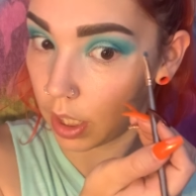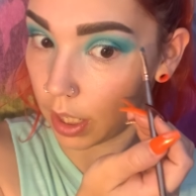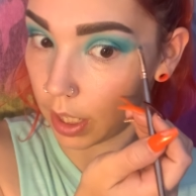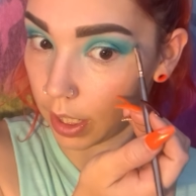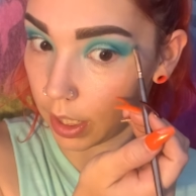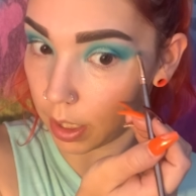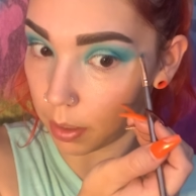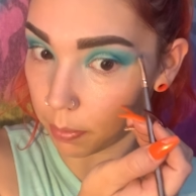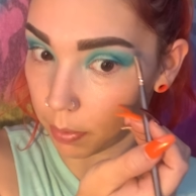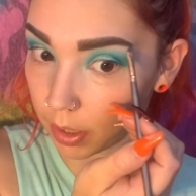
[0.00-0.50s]
I
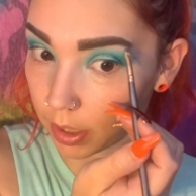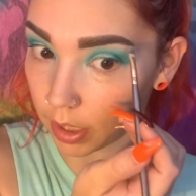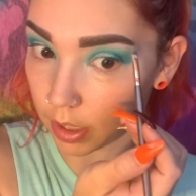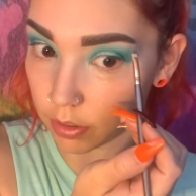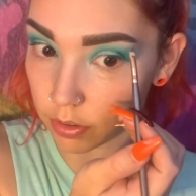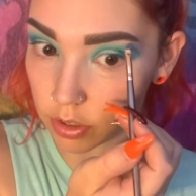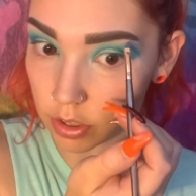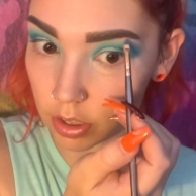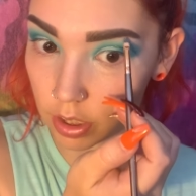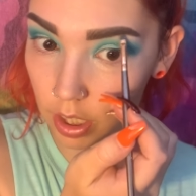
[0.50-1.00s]
am right now
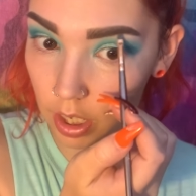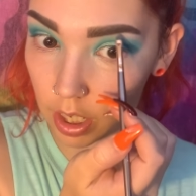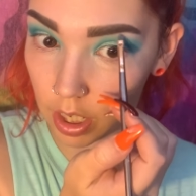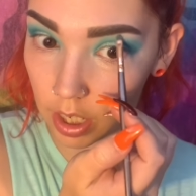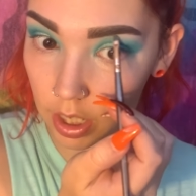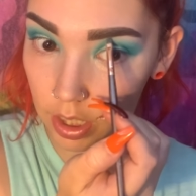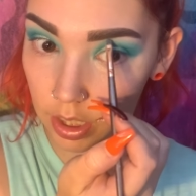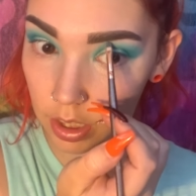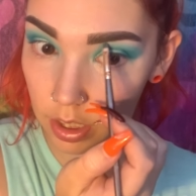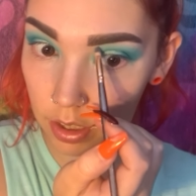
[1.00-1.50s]
just
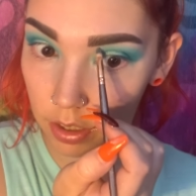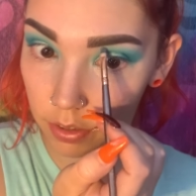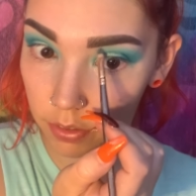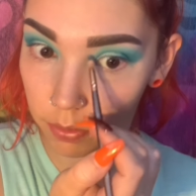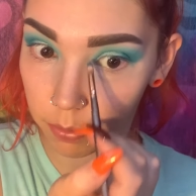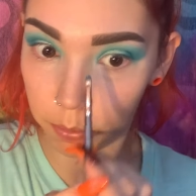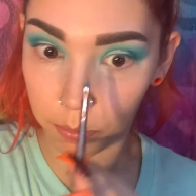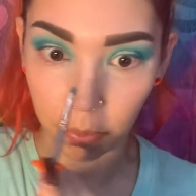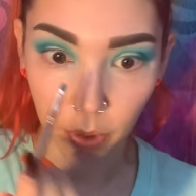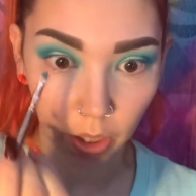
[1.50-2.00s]
kind of
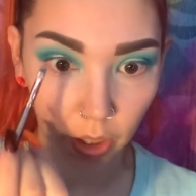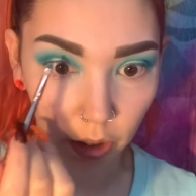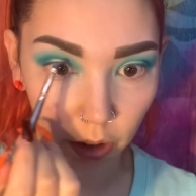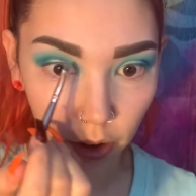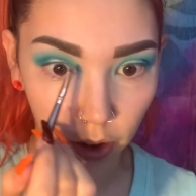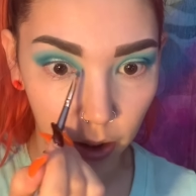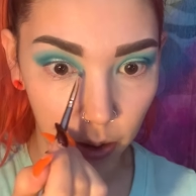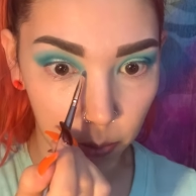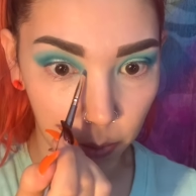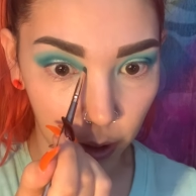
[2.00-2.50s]

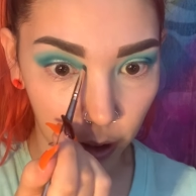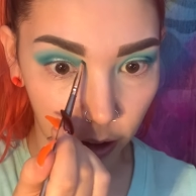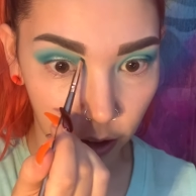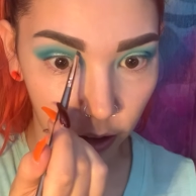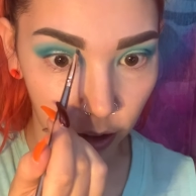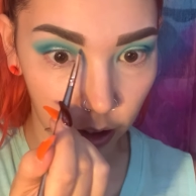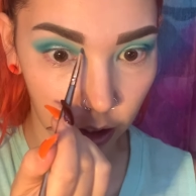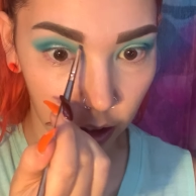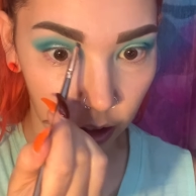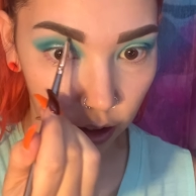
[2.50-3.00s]

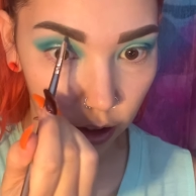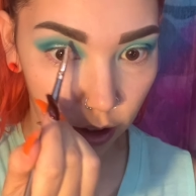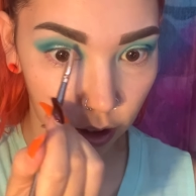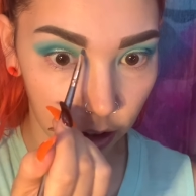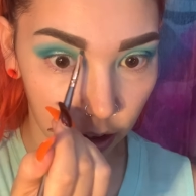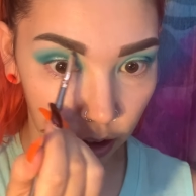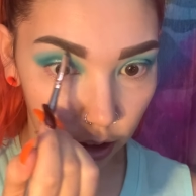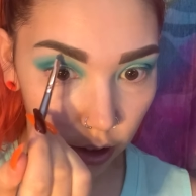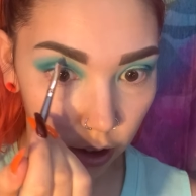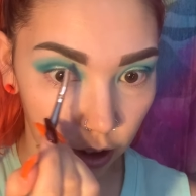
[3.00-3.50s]
barely
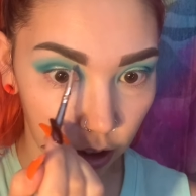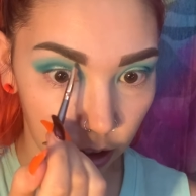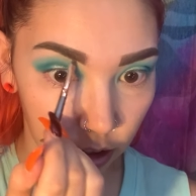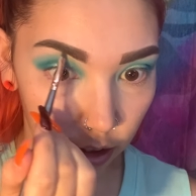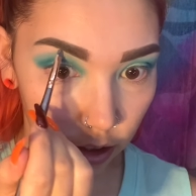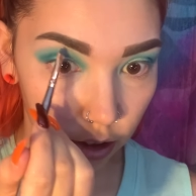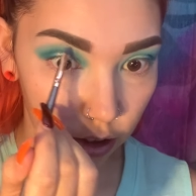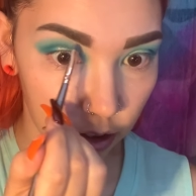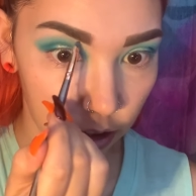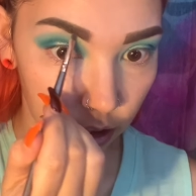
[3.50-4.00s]

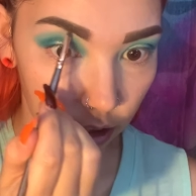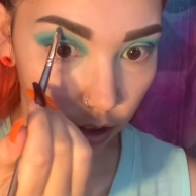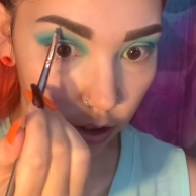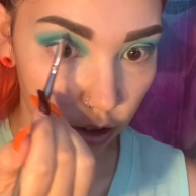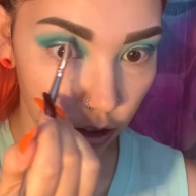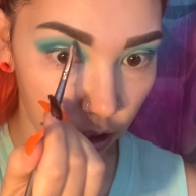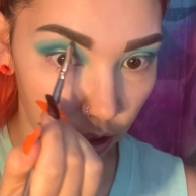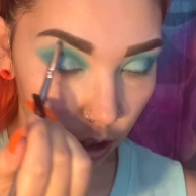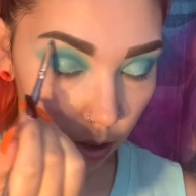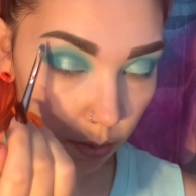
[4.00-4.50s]

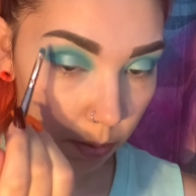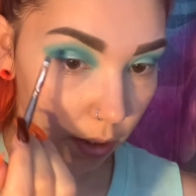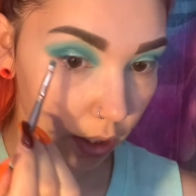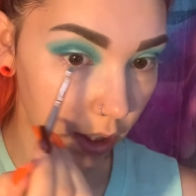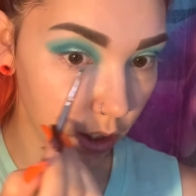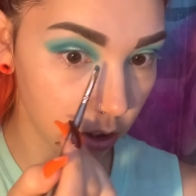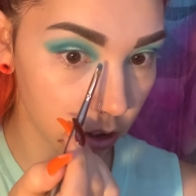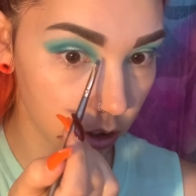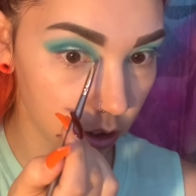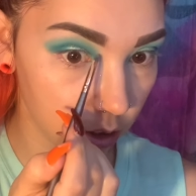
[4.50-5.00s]
touching up the
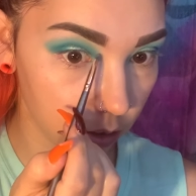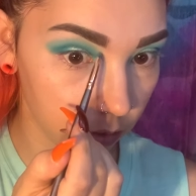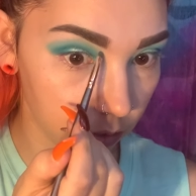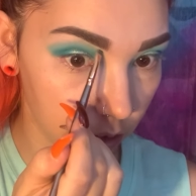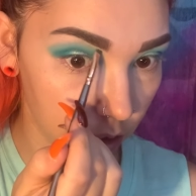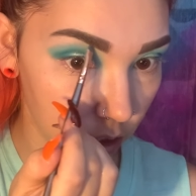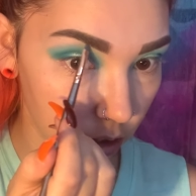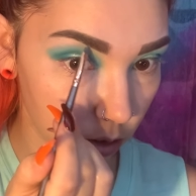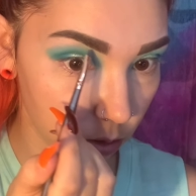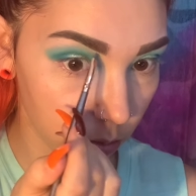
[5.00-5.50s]
edges of
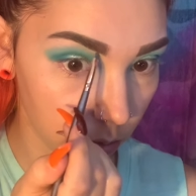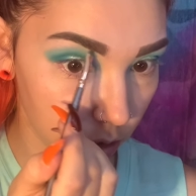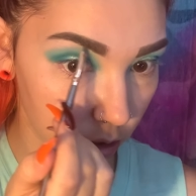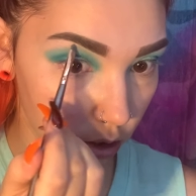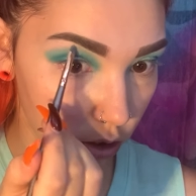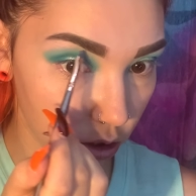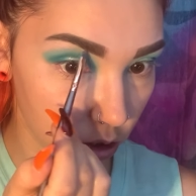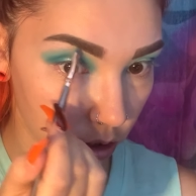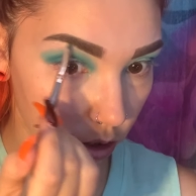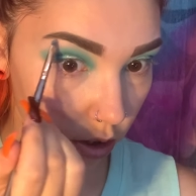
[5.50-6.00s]
this with
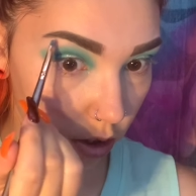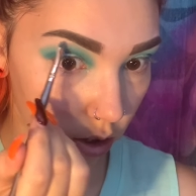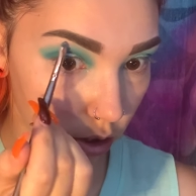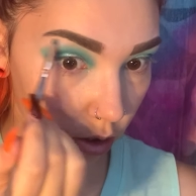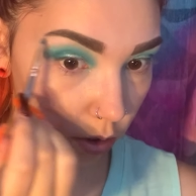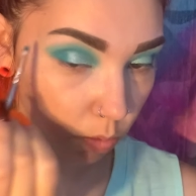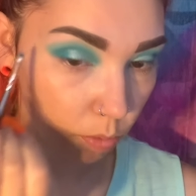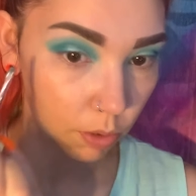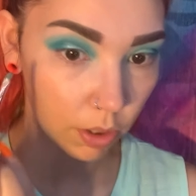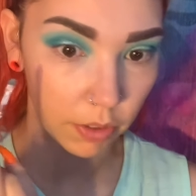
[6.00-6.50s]
just
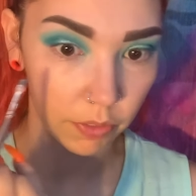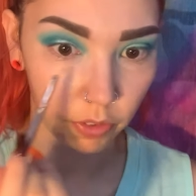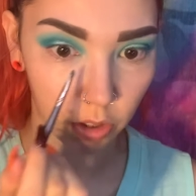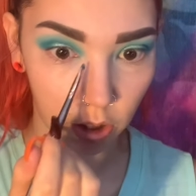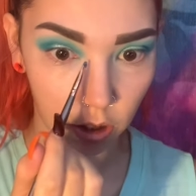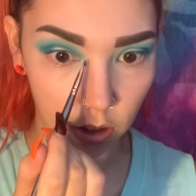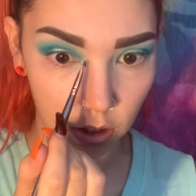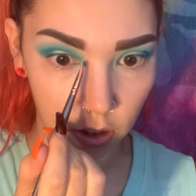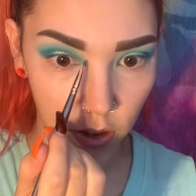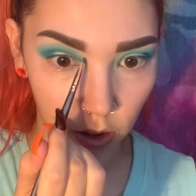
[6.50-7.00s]
whatever
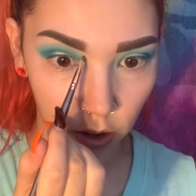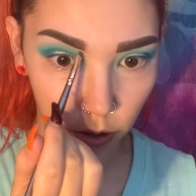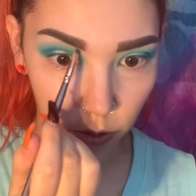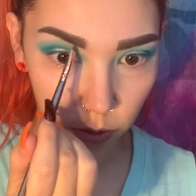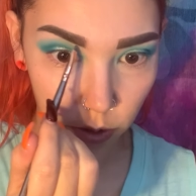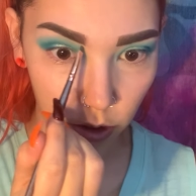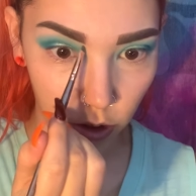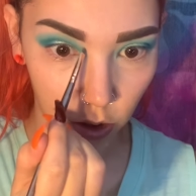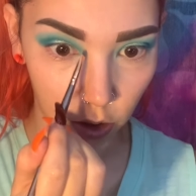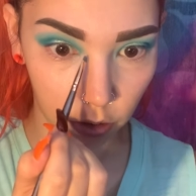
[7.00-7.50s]
concealer
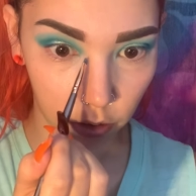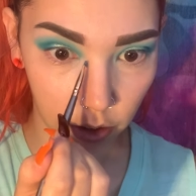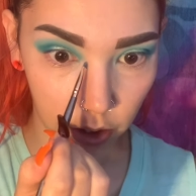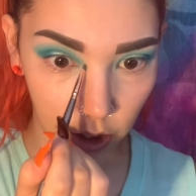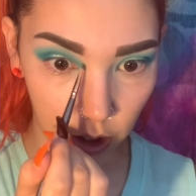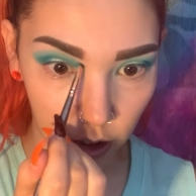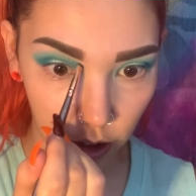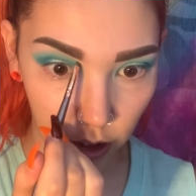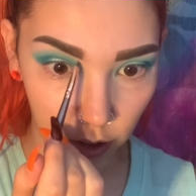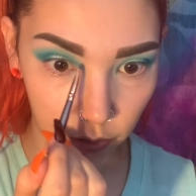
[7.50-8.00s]
was
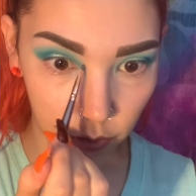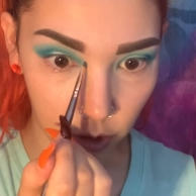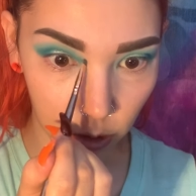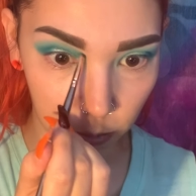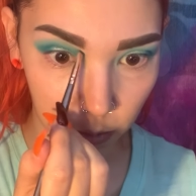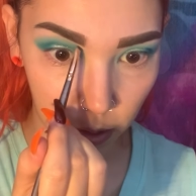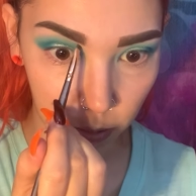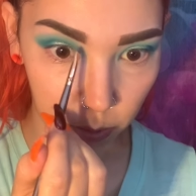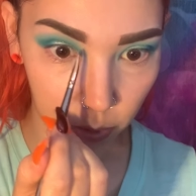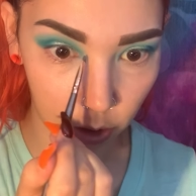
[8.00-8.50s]
already left on
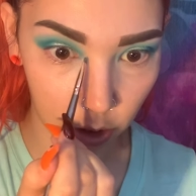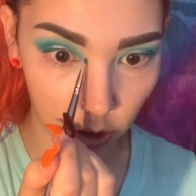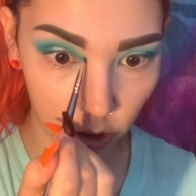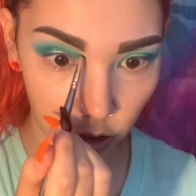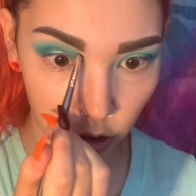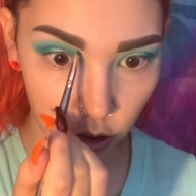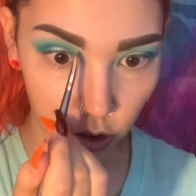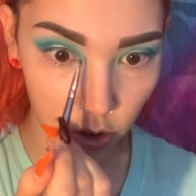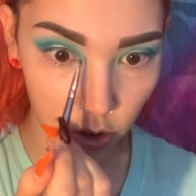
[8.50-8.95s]
my brush.